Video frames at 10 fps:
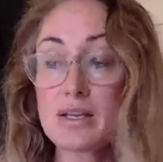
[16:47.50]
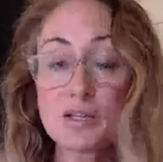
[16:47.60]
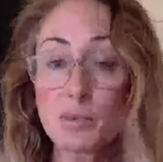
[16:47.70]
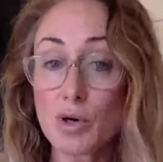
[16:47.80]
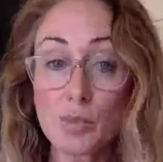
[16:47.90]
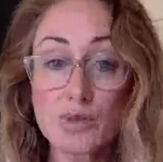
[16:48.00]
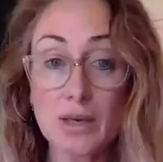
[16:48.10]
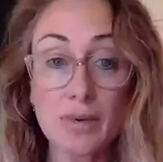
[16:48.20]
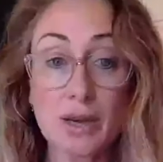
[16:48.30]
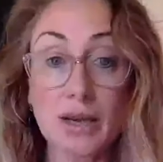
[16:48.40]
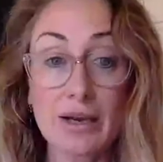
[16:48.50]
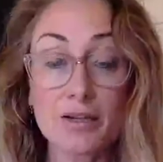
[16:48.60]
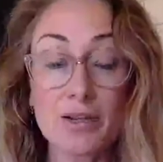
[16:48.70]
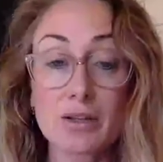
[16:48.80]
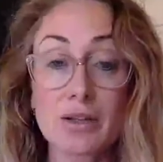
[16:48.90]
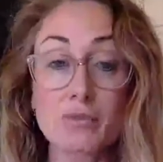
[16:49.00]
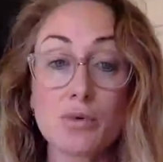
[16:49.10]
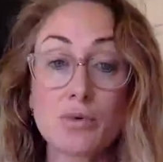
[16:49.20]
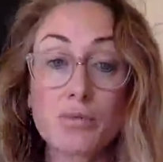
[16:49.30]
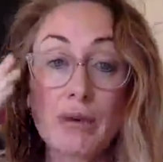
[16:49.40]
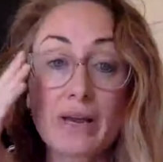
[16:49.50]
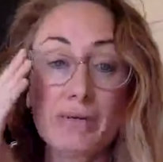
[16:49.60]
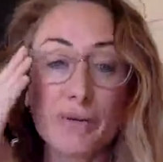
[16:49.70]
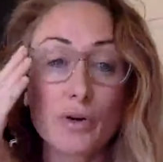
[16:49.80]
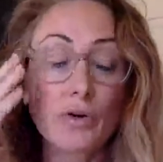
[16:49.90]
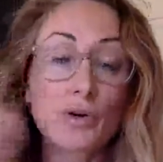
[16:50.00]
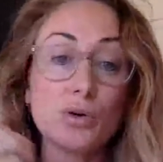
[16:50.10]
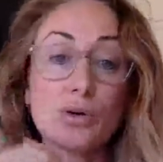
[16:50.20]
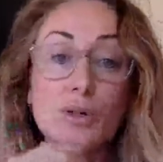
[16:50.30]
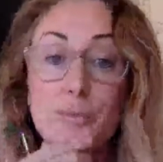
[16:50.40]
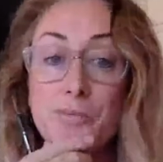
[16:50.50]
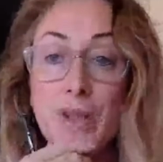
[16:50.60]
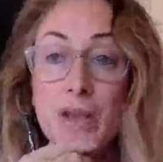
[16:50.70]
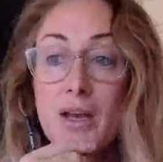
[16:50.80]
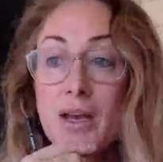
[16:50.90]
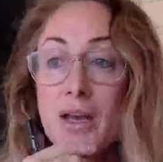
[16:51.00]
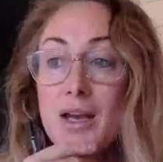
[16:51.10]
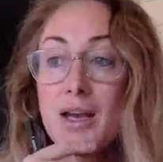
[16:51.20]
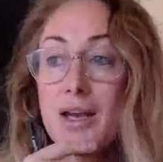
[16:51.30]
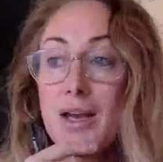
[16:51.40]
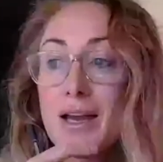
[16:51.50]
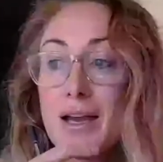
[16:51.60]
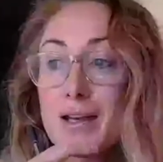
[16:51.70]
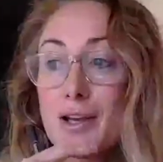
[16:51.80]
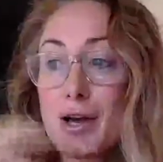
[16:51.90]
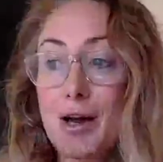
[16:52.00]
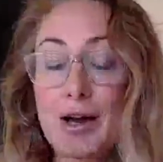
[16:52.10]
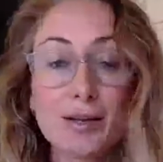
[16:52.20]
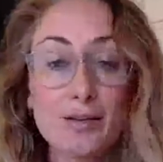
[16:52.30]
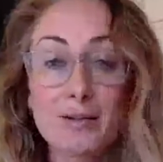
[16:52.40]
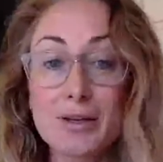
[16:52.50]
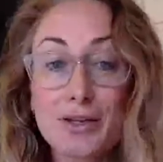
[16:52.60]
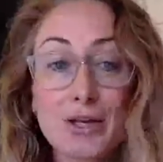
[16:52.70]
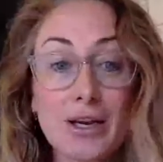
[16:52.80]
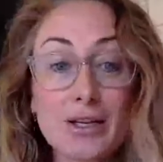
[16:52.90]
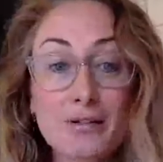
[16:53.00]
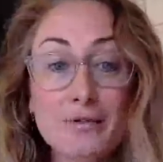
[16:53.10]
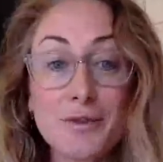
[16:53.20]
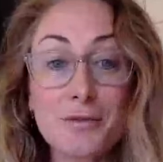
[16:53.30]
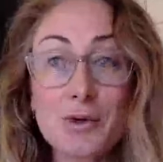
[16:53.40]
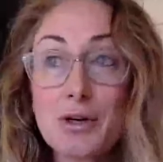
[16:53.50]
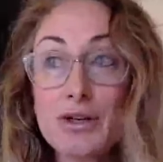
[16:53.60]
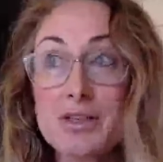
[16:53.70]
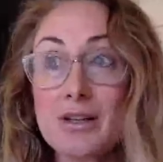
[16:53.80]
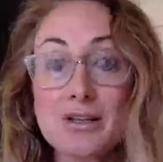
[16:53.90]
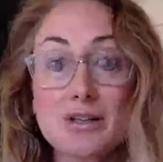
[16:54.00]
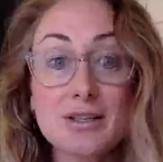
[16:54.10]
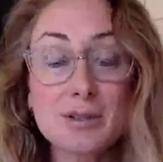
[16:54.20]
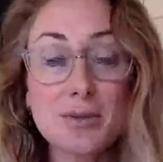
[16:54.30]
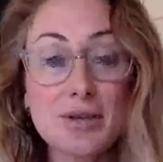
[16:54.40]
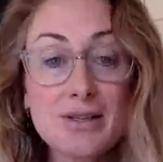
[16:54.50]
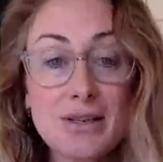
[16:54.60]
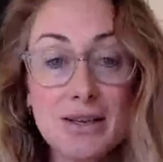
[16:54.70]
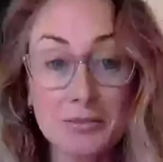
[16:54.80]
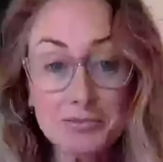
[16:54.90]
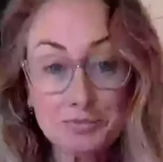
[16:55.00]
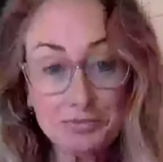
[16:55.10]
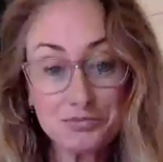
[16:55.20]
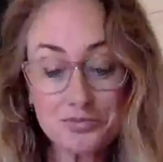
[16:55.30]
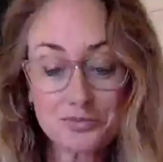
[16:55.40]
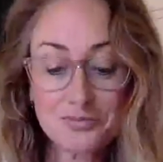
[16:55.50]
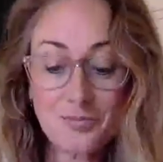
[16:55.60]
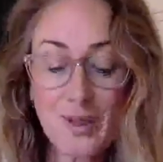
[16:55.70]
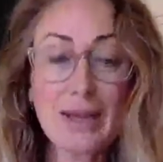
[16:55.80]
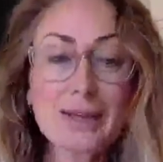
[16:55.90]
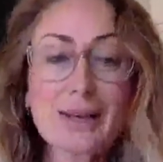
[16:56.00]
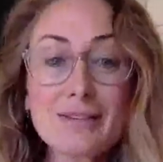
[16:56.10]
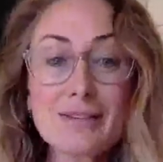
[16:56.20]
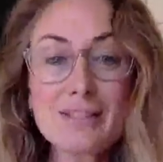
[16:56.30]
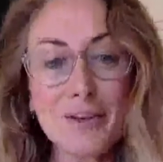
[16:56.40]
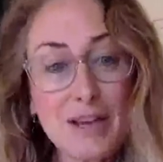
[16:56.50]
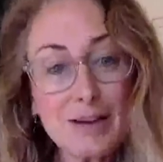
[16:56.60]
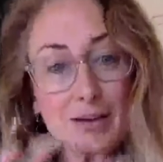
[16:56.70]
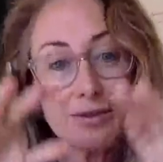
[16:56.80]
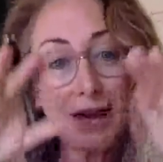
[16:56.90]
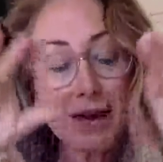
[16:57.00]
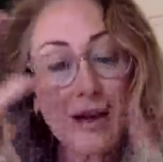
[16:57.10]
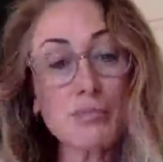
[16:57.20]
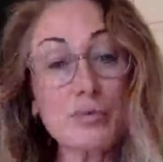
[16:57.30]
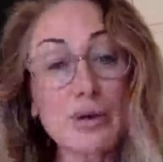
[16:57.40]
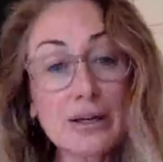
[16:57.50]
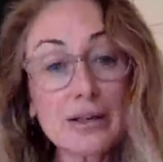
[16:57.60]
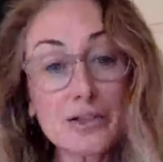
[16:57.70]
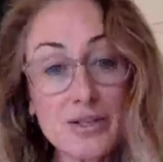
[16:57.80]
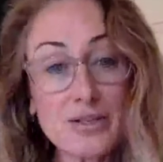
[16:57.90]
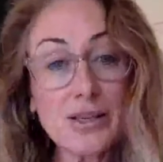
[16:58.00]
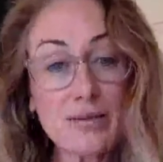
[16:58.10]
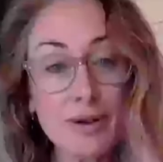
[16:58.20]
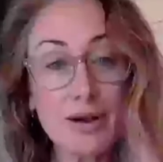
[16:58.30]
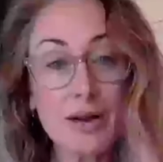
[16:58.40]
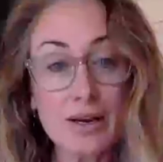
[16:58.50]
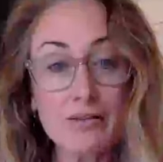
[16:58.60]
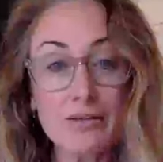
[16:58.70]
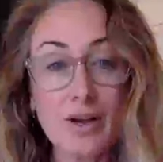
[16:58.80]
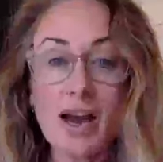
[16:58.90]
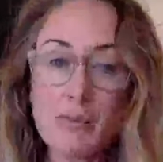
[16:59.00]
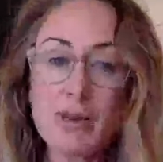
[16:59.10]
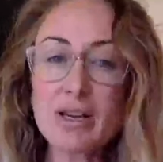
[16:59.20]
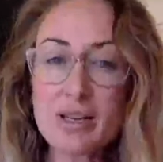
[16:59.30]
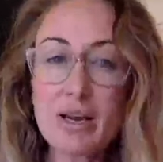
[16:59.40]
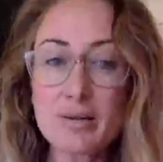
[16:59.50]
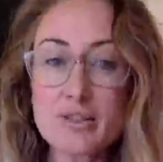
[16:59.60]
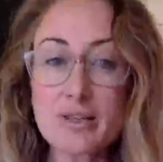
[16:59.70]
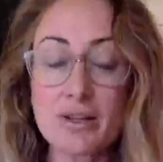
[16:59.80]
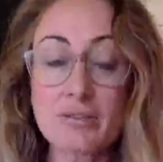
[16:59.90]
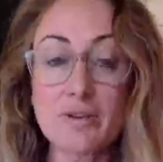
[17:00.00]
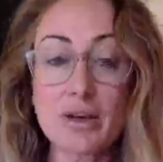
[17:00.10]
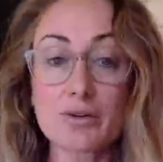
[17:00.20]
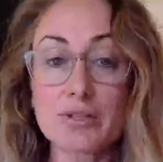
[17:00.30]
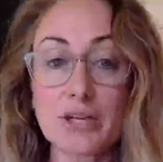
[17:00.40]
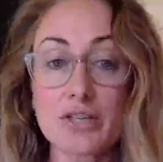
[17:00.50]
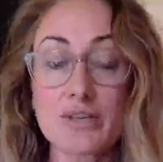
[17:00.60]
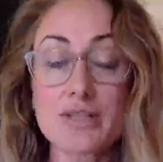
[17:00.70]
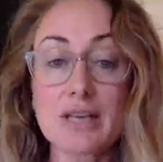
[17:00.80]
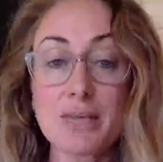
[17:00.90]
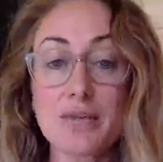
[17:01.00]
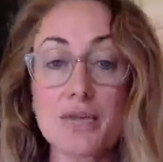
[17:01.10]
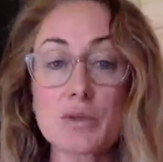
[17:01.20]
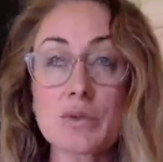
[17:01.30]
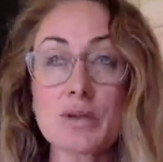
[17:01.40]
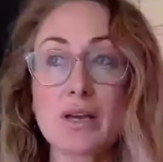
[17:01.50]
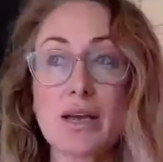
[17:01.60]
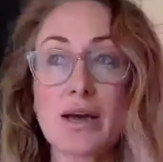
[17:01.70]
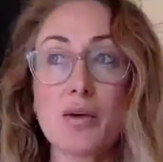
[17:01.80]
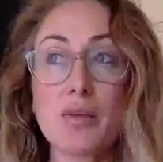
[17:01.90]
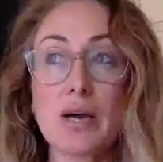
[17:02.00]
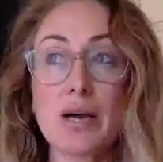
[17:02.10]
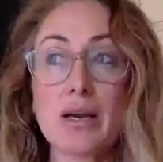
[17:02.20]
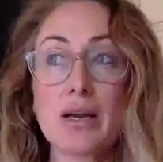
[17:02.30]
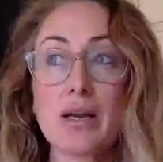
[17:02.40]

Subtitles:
He just pops up occasionally and will make a phone call, and you kind of exchange a few words, and then just disappears again. And so that umbrella just never kind of, I kind of sit in the final stage of acceptance with it now, but